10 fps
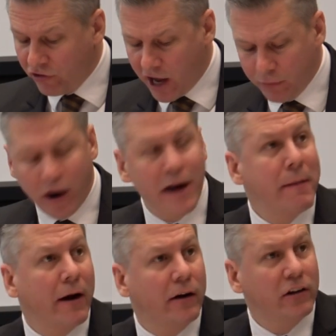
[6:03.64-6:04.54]
in child bride
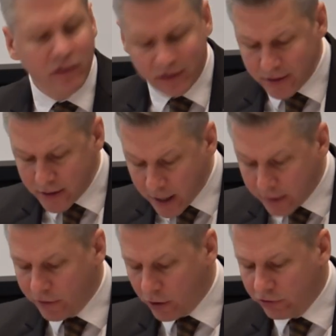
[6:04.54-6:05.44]
marriages, none
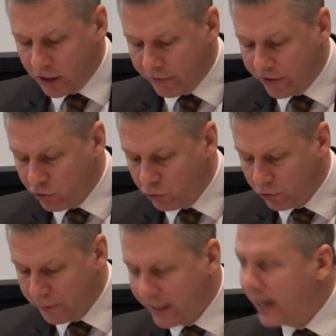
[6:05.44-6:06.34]
of those individuals
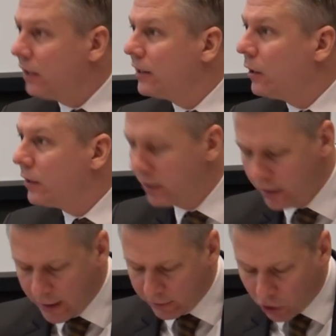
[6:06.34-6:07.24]
are being held out
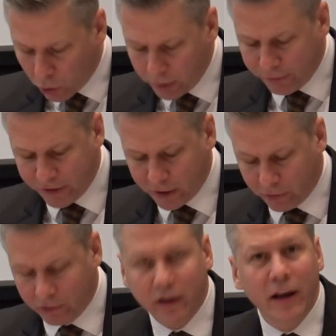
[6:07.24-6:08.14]
as holy
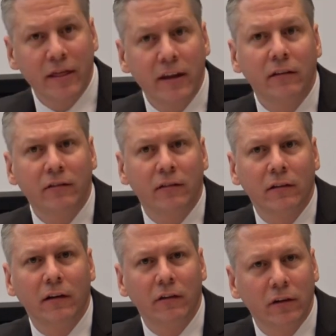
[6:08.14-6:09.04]
figures, and this
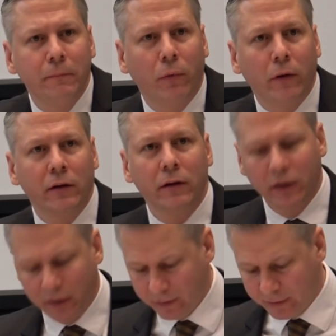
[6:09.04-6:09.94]
is an important
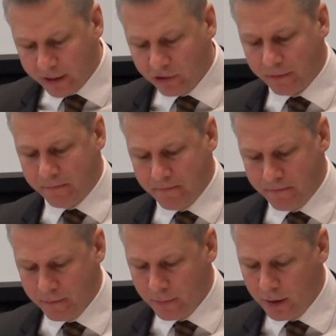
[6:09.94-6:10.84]
distinction.
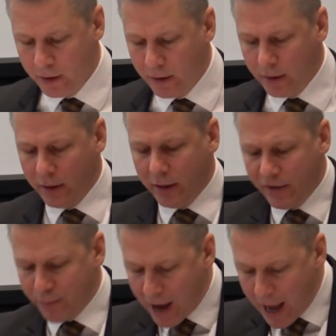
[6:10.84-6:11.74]

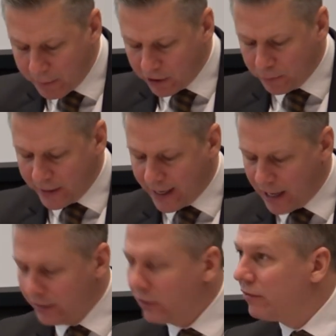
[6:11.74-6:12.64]
If Muhammad is being
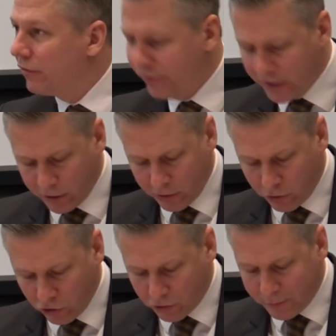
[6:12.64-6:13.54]
held out as a figure
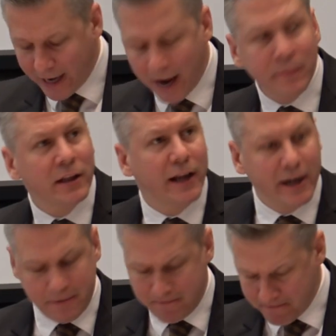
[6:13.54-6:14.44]
who should be
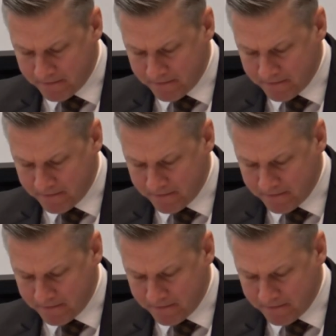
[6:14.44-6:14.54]
emulated,